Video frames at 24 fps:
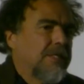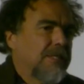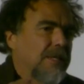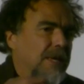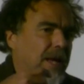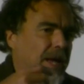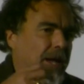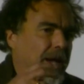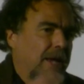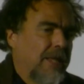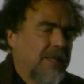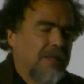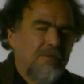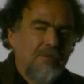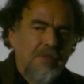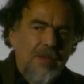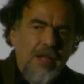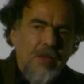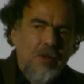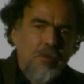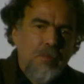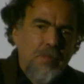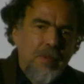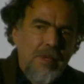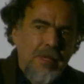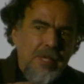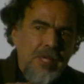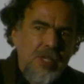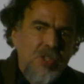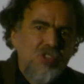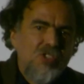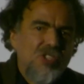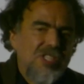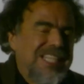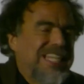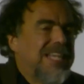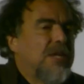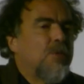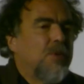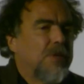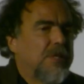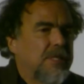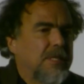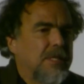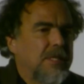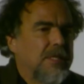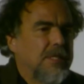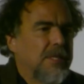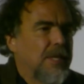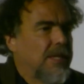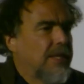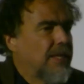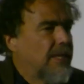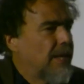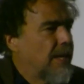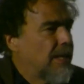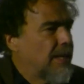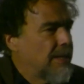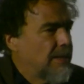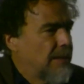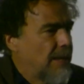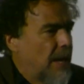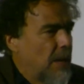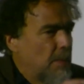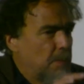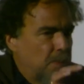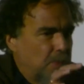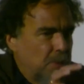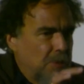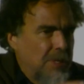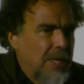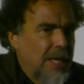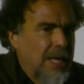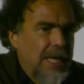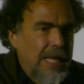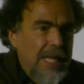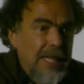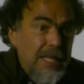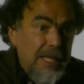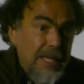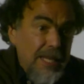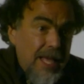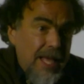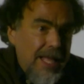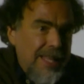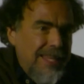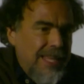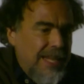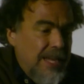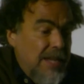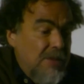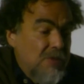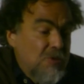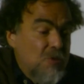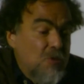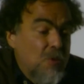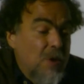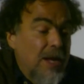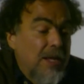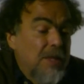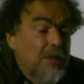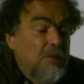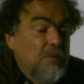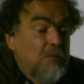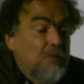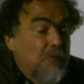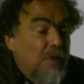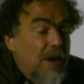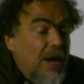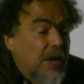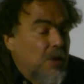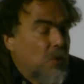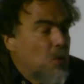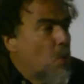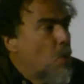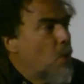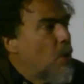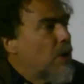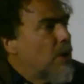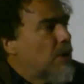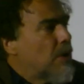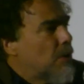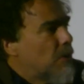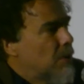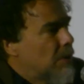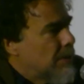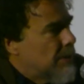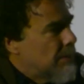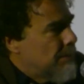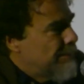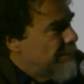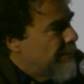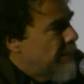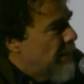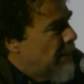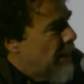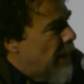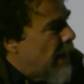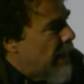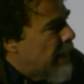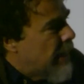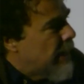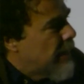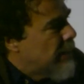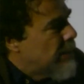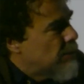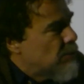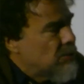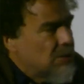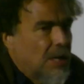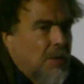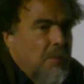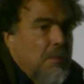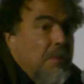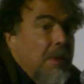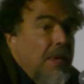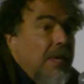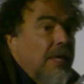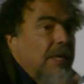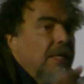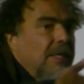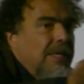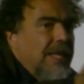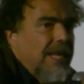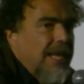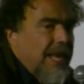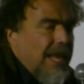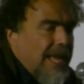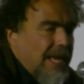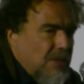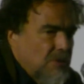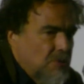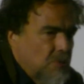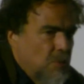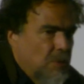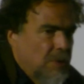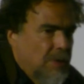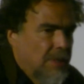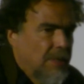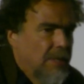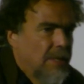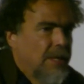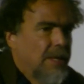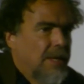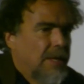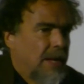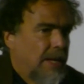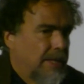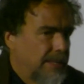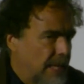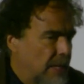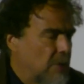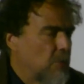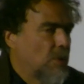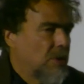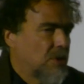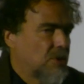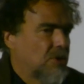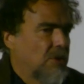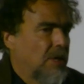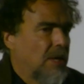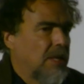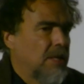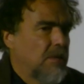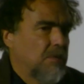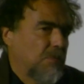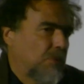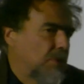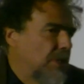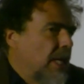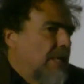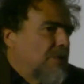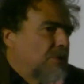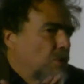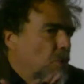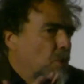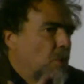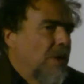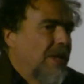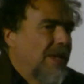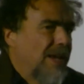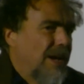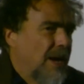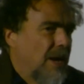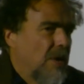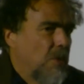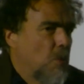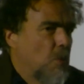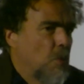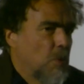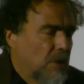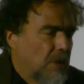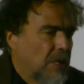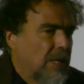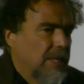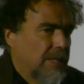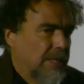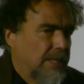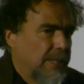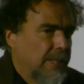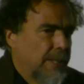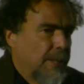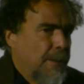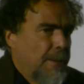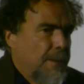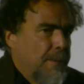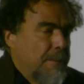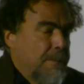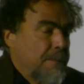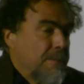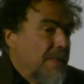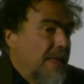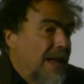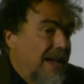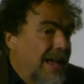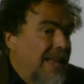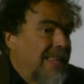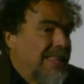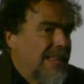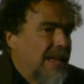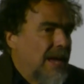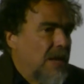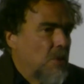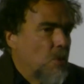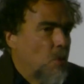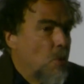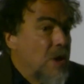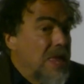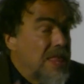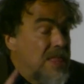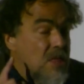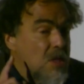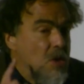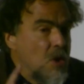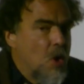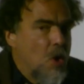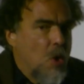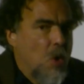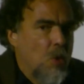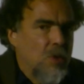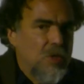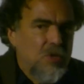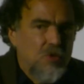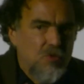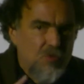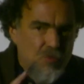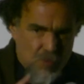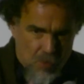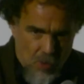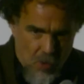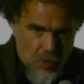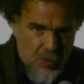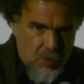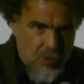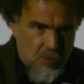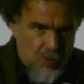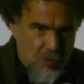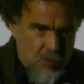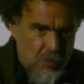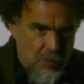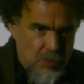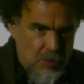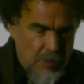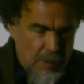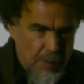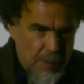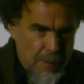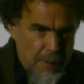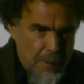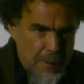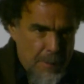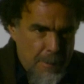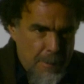is I develop each sequences, and then I put the needle, and then I try to find where I can start making the next one, and that was challenging, but that's the way I work it. And with no structure,